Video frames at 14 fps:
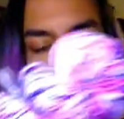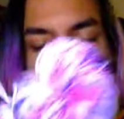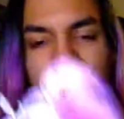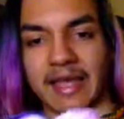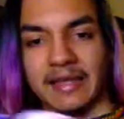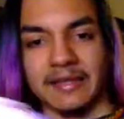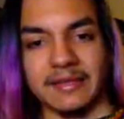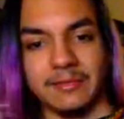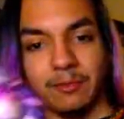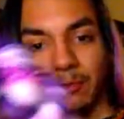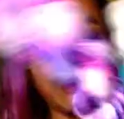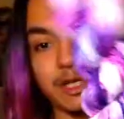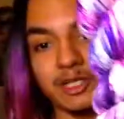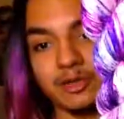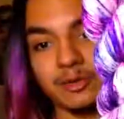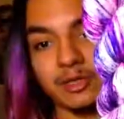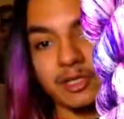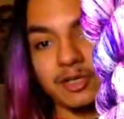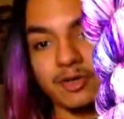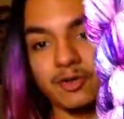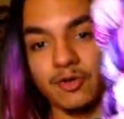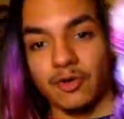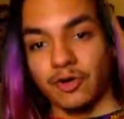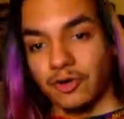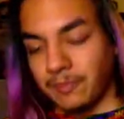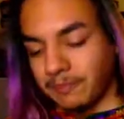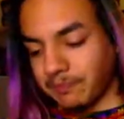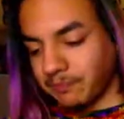But yeah, really, really
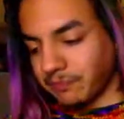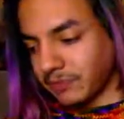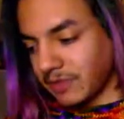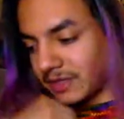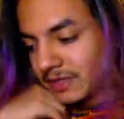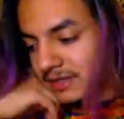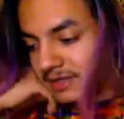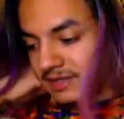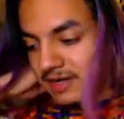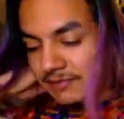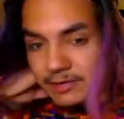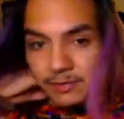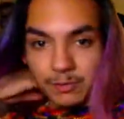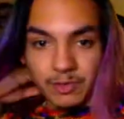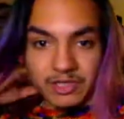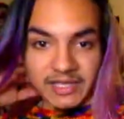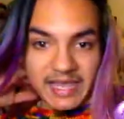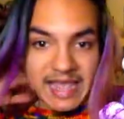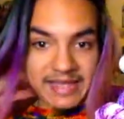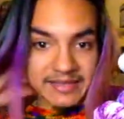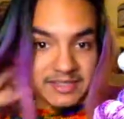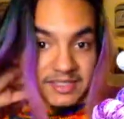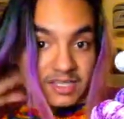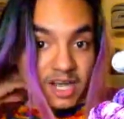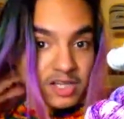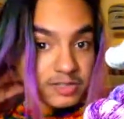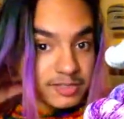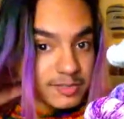cool. Never really had these
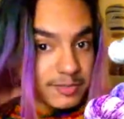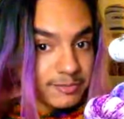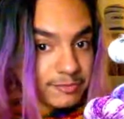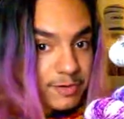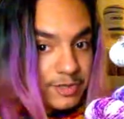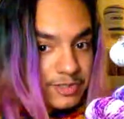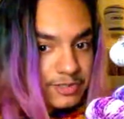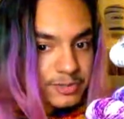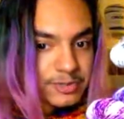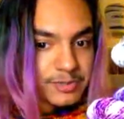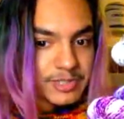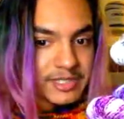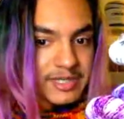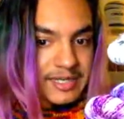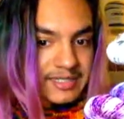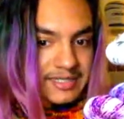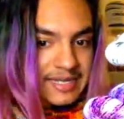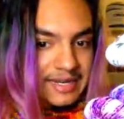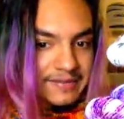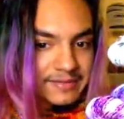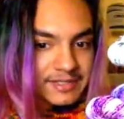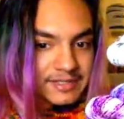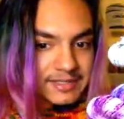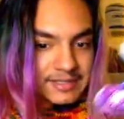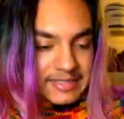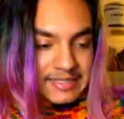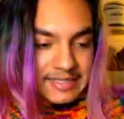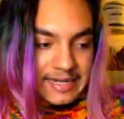colors before, so it's really nice to have
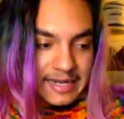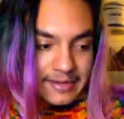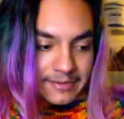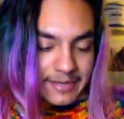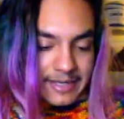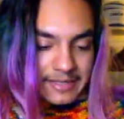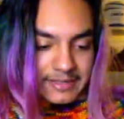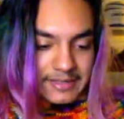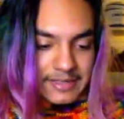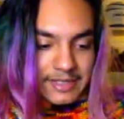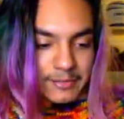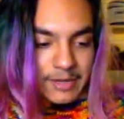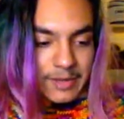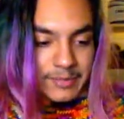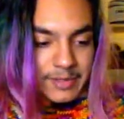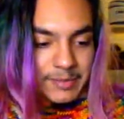this now and see what I'm